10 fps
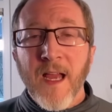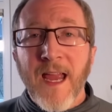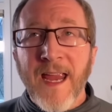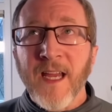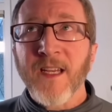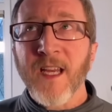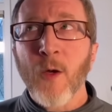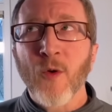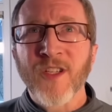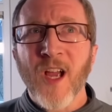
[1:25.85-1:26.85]
And it
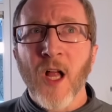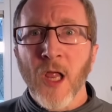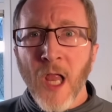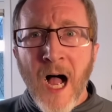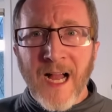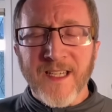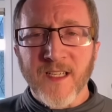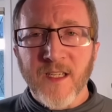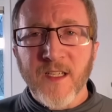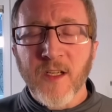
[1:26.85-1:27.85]
was a lot.
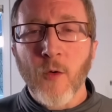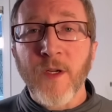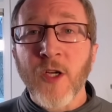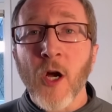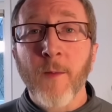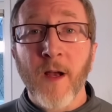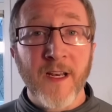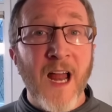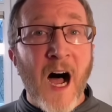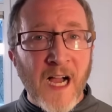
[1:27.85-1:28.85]
So we talk about an
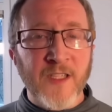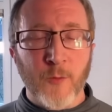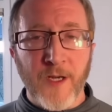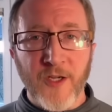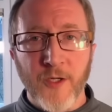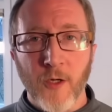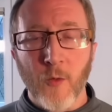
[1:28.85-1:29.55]
odds ratio,